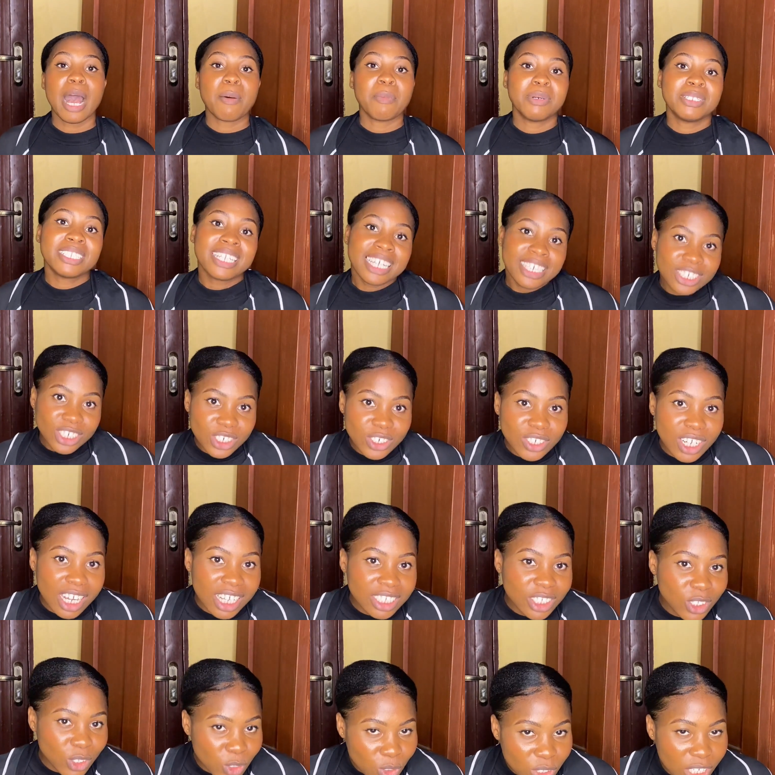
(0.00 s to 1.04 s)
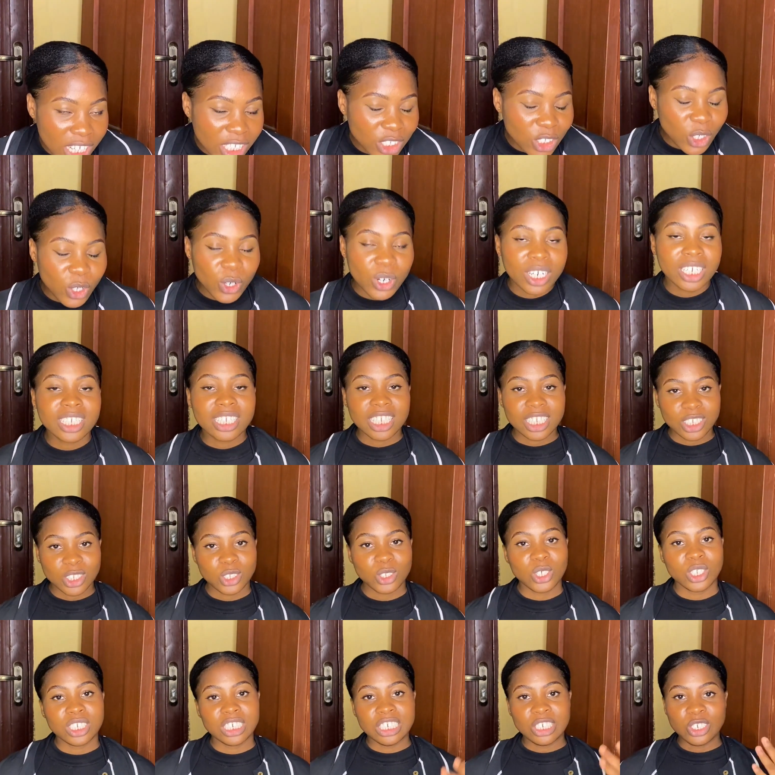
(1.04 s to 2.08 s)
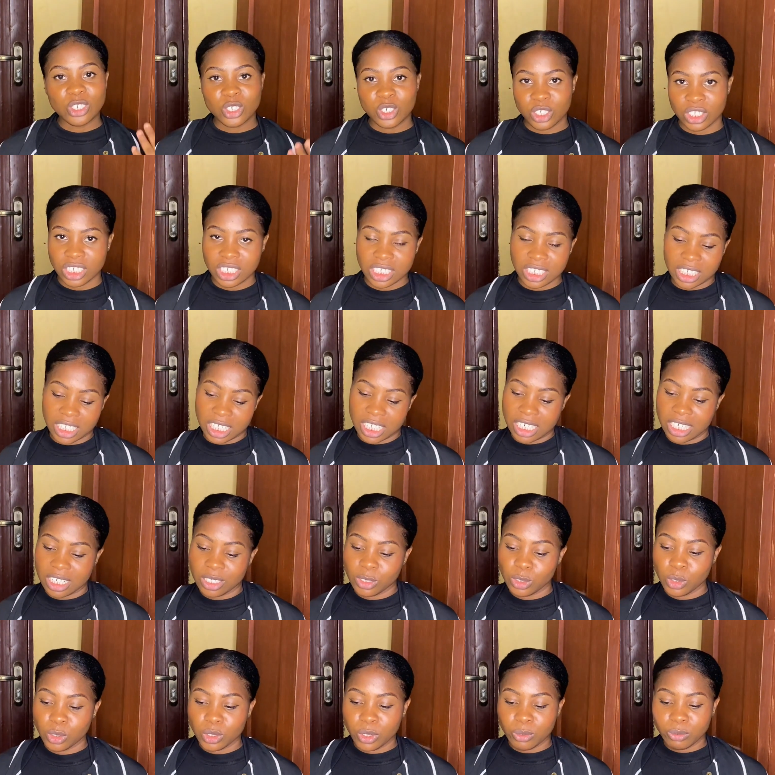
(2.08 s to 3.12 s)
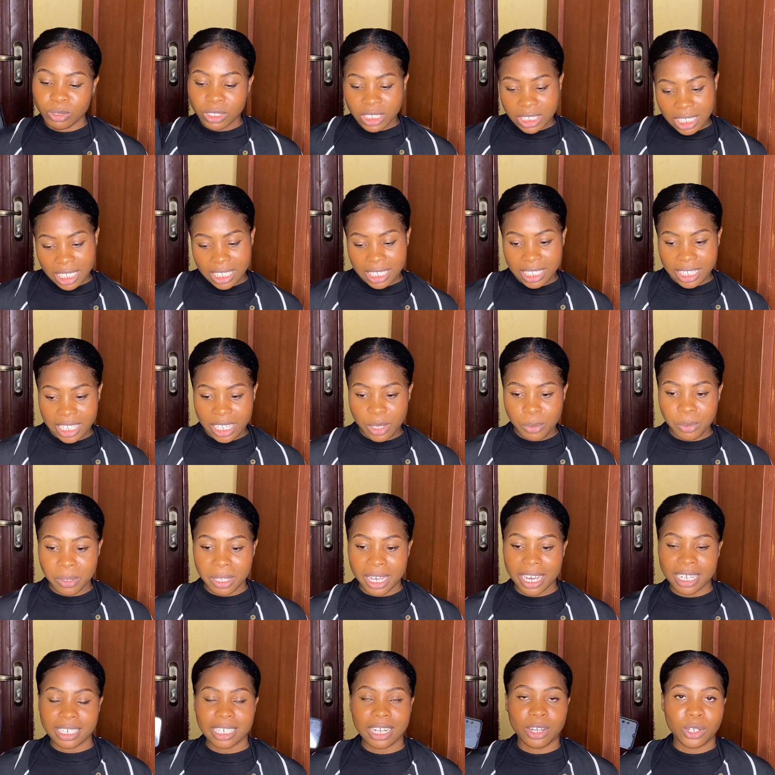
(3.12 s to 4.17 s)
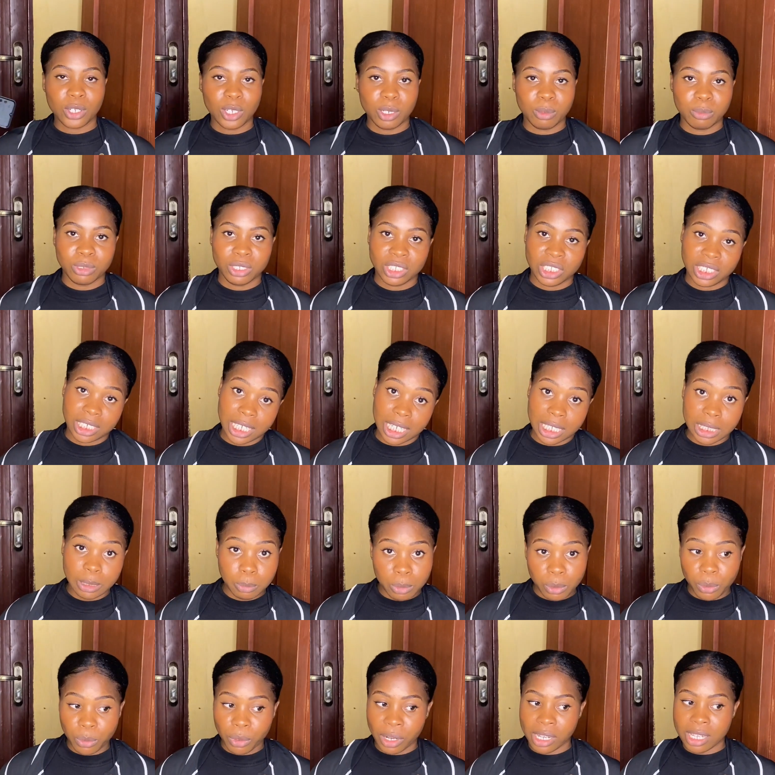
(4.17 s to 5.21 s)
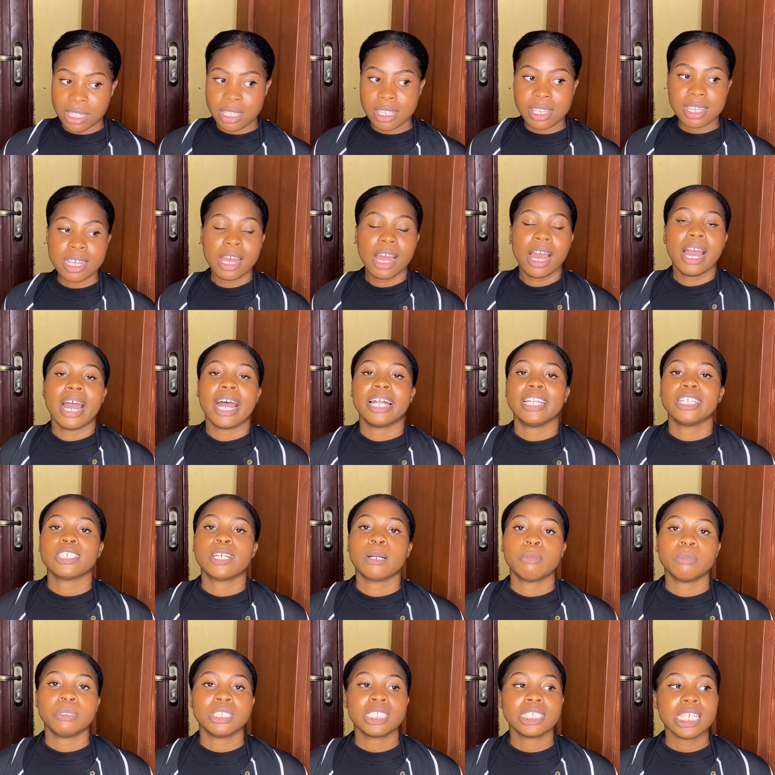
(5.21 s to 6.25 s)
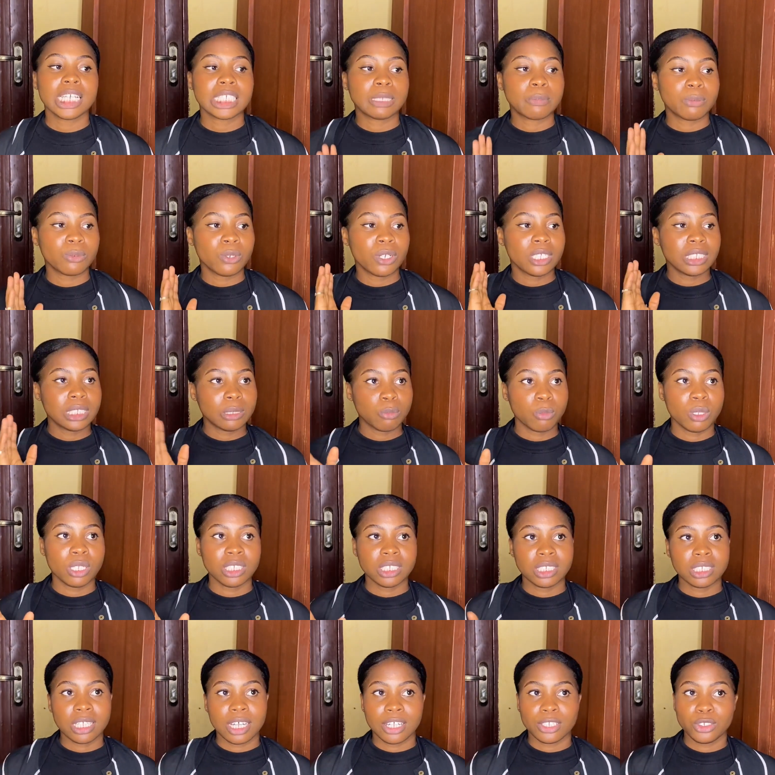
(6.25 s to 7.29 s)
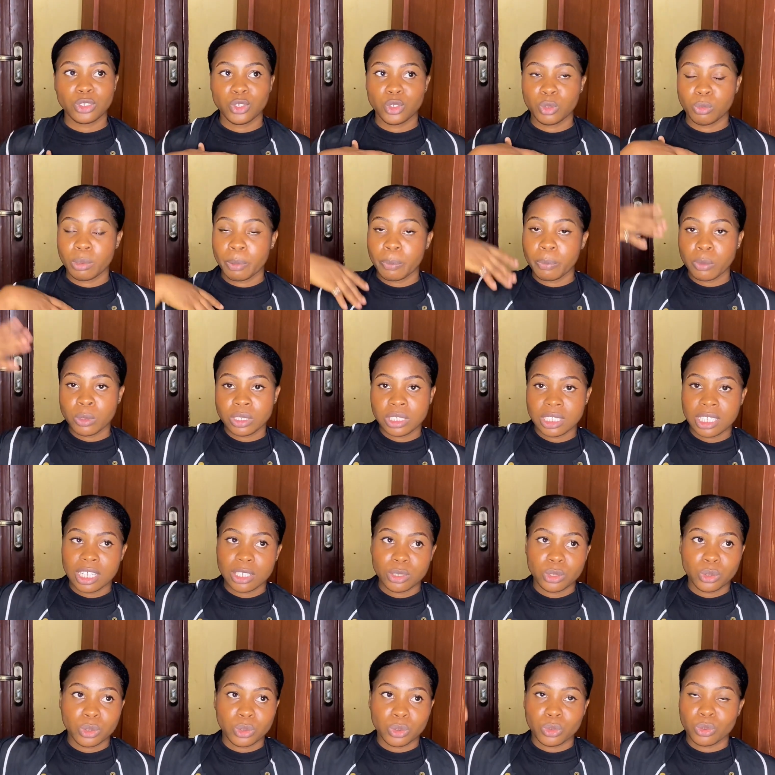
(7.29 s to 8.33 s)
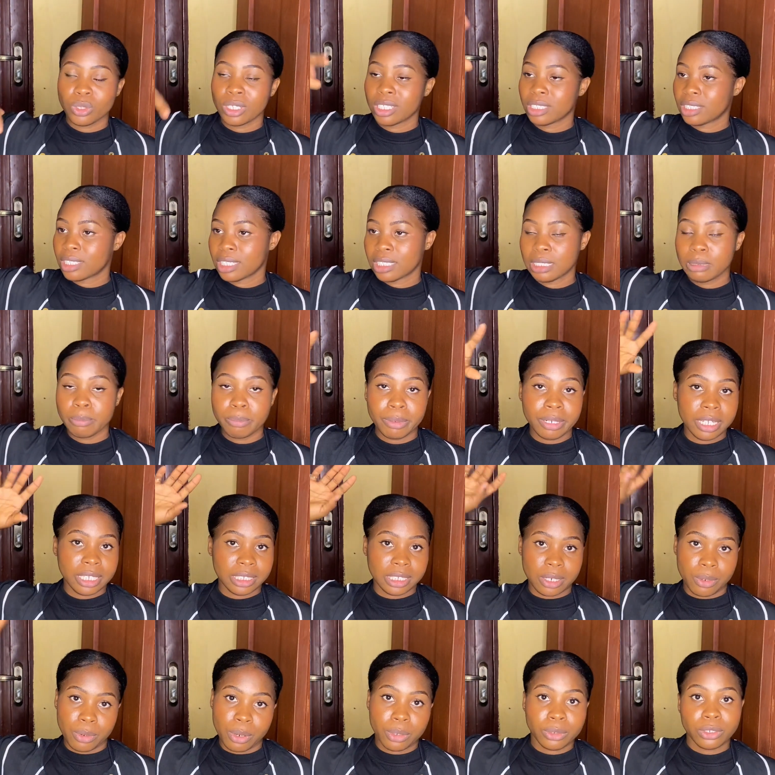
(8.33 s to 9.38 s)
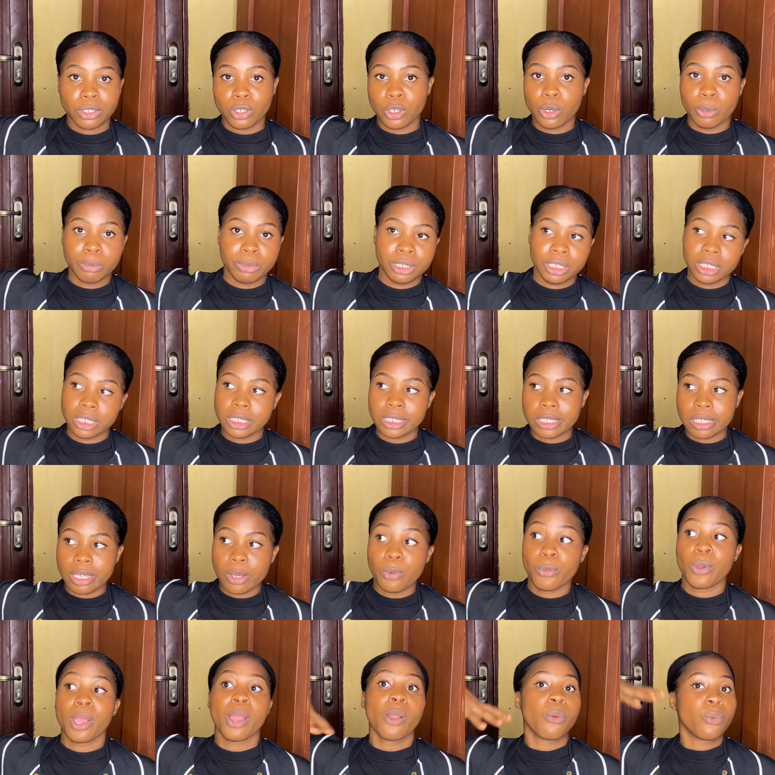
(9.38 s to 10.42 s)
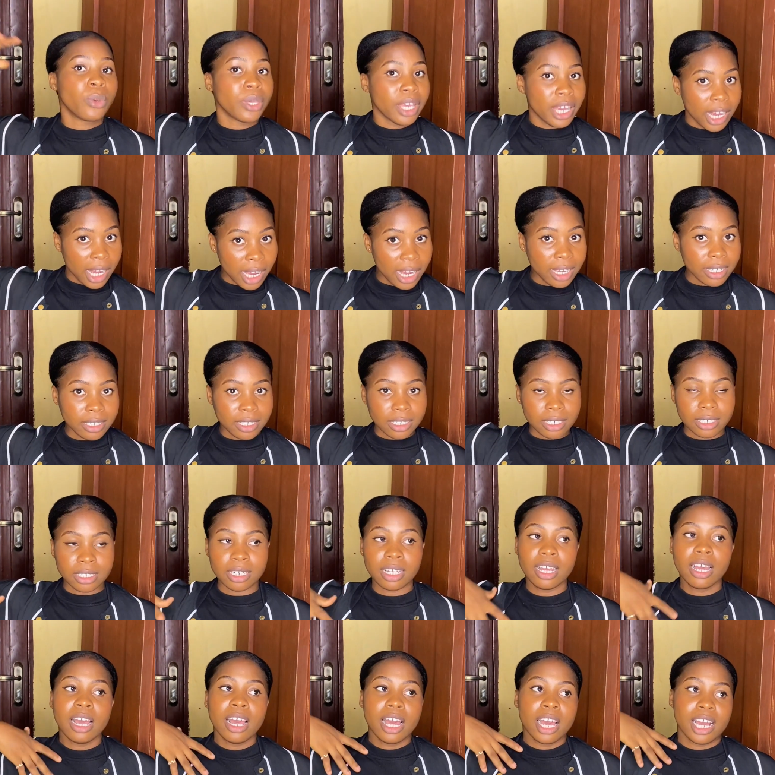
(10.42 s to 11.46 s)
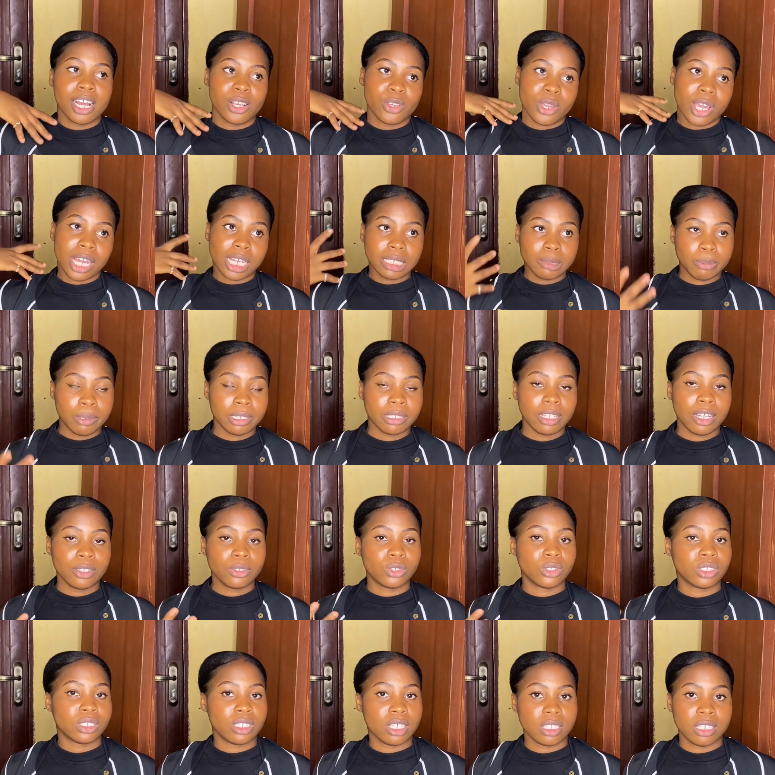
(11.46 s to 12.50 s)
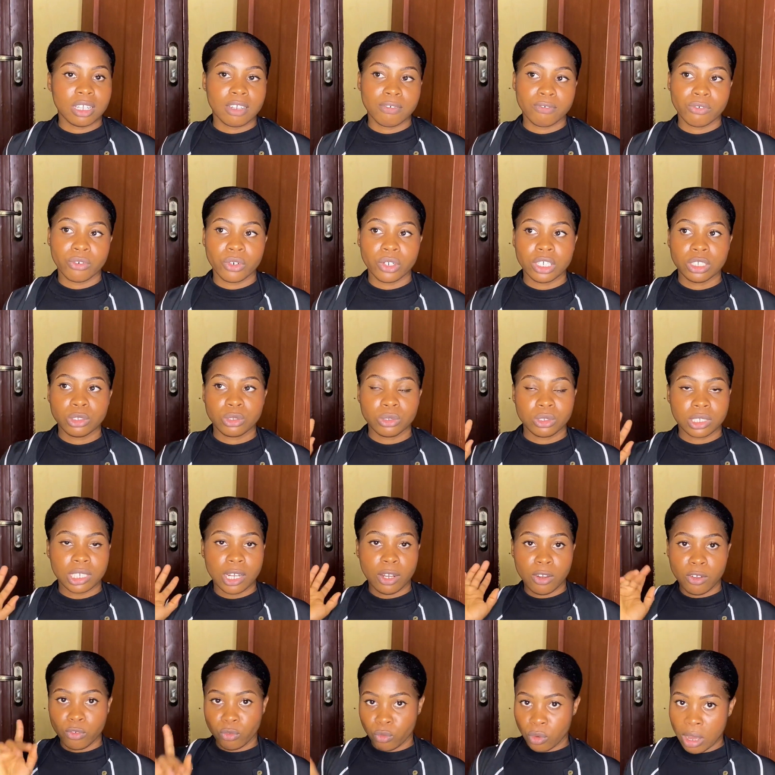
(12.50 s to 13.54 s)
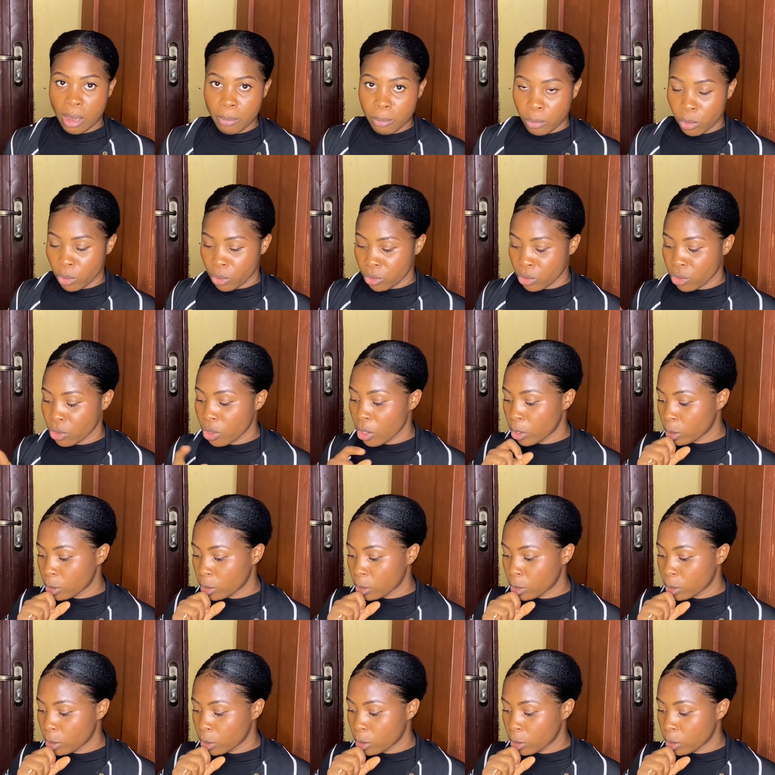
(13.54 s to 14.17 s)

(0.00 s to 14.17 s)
Nigerian student currently studying nursing. So recently we had a community experience, and the community experience means that you'll be posted to a certain place around the community where we are in, and you're expected to stay there for a total of 1 month.